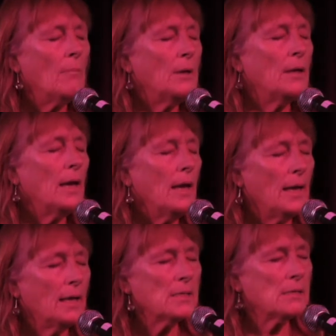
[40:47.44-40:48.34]
But
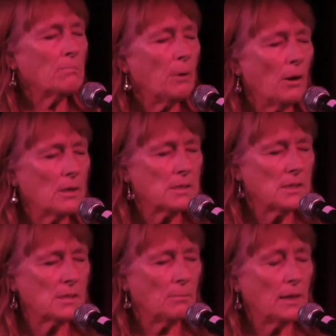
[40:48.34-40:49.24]
his
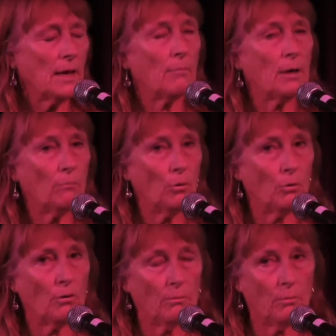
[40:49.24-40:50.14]
policies are becoming
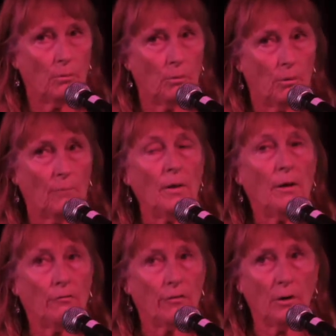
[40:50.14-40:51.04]
more and more
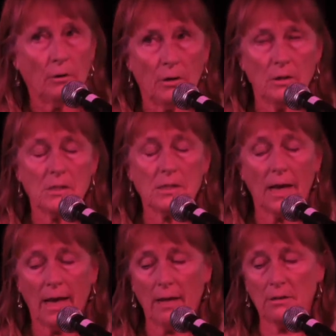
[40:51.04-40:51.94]
focused
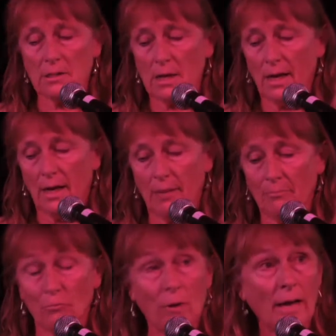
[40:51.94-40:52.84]
and
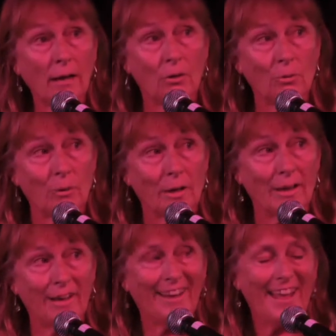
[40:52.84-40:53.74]
radical,
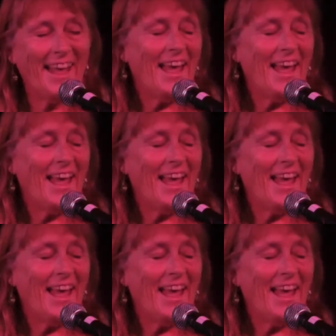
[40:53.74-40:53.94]
really.